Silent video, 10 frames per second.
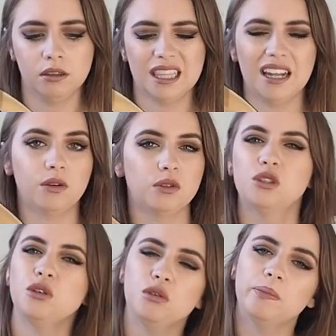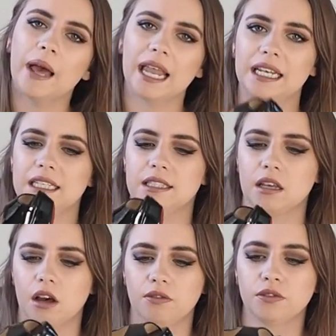they're not too badly
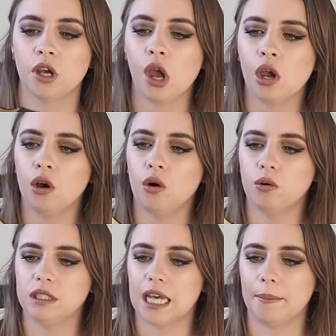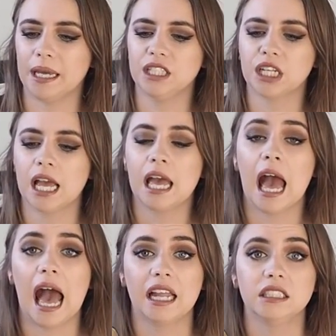scuffed or damaged,
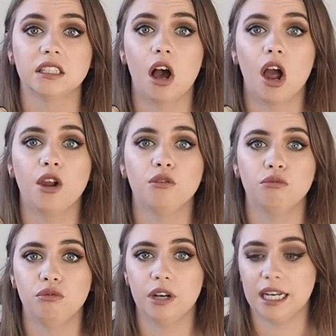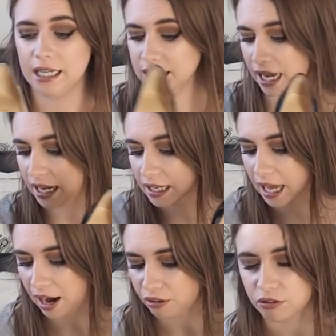and I really take
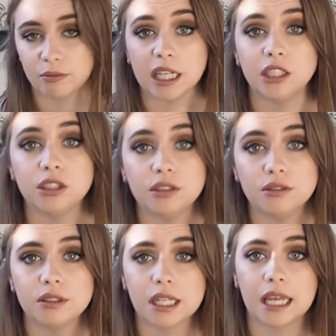care of my shoes.